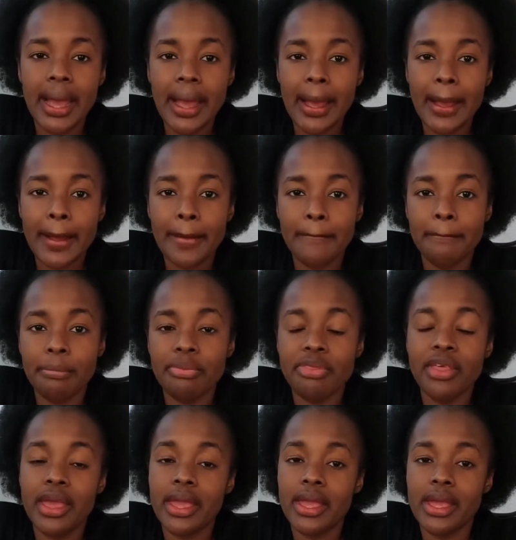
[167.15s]

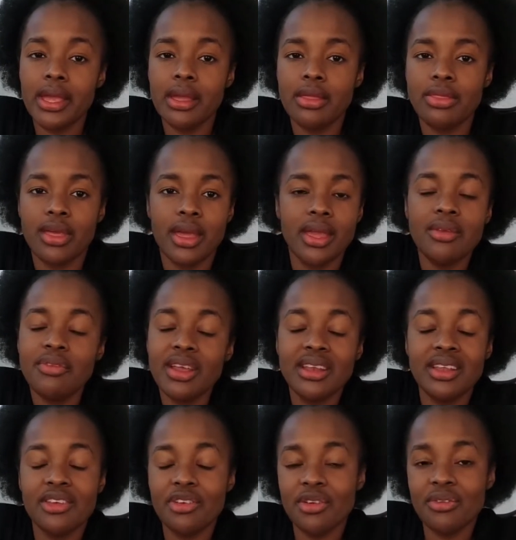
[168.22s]
The
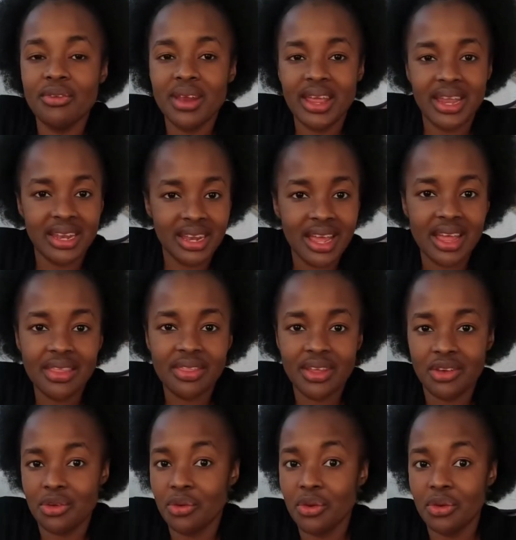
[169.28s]
invitation letter
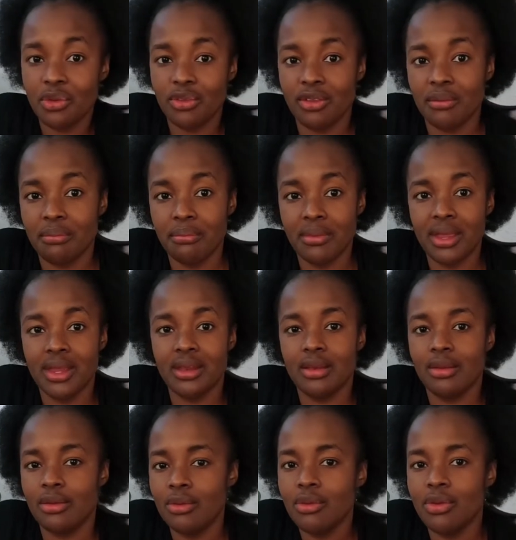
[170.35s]
that you're going to
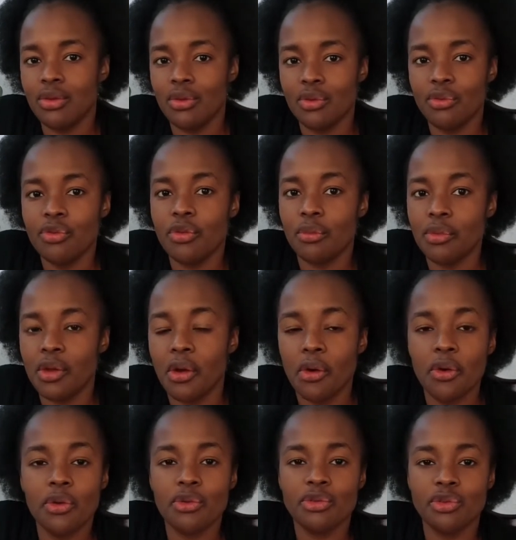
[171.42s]
submit, you know, from your
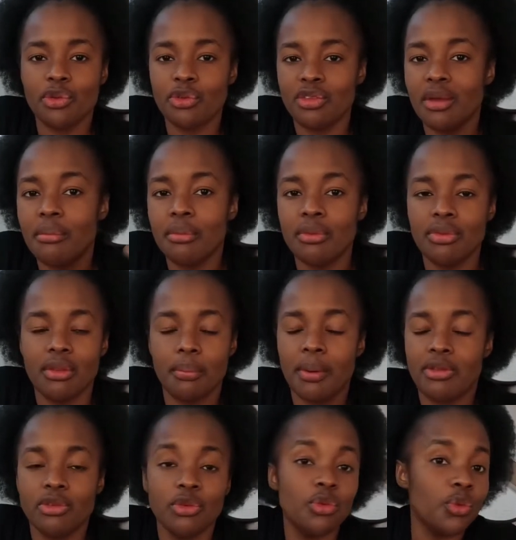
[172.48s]
host or the
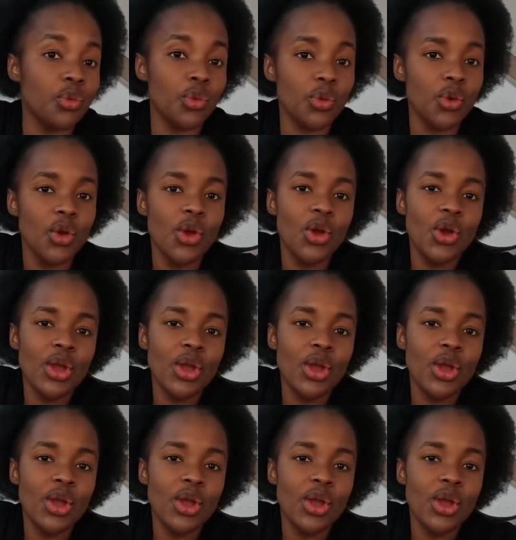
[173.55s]
person who